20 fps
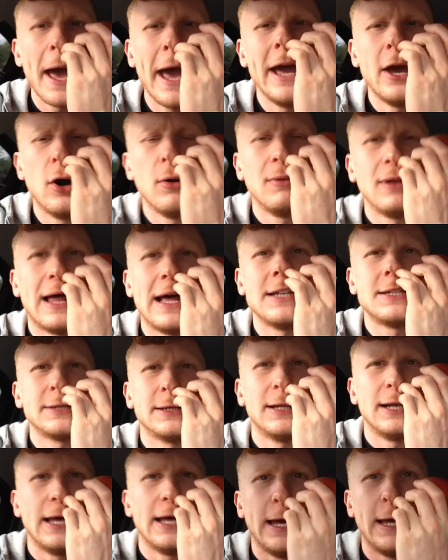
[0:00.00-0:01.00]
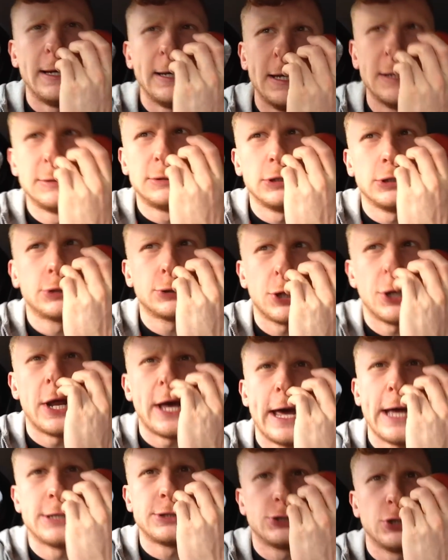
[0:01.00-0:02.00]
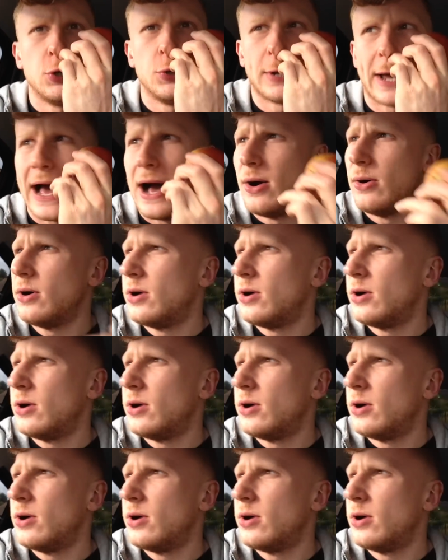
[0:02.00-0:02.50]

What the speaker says: Hey up, lads and ladies, just on here too now.